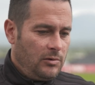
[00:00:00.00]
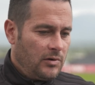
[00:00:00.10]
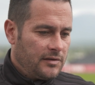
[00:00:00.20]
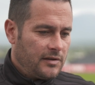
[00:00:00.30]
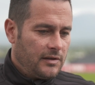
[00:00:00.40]
He
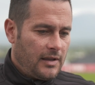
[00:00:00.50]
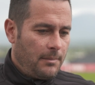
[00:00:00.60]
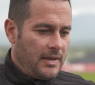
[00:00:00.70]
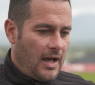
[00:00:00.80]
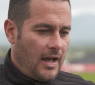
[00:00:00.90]
wants to
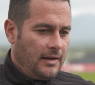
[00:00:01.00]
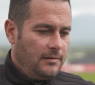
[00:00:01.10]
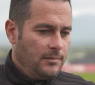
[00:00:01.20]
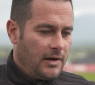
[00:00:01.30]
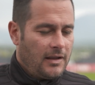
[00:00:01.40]
get
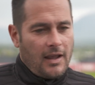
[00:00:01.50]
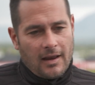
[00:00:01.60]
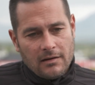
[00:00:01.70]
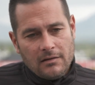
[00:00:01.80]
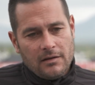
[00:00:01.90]
behind, but
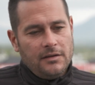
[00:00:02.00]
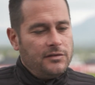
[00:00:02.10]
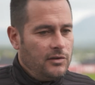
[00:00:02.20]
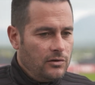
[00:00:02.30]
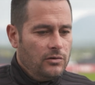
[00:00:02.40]
again,
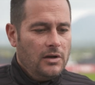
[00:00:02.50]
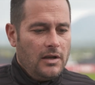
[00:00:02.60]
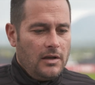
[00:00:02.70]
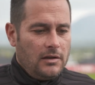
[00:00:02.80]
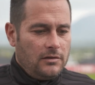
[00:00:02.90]
he's new
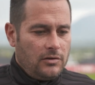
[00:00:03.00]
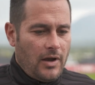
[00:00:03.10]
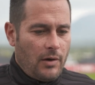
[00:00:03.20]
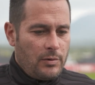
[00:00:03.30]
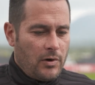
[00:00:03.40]
to
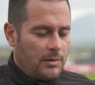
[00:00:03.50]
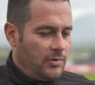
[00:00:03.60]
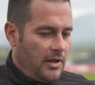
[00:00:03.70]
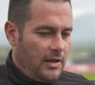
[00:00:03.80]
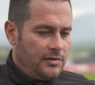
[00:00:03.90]
how we want
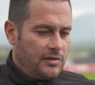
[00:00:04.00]
to play.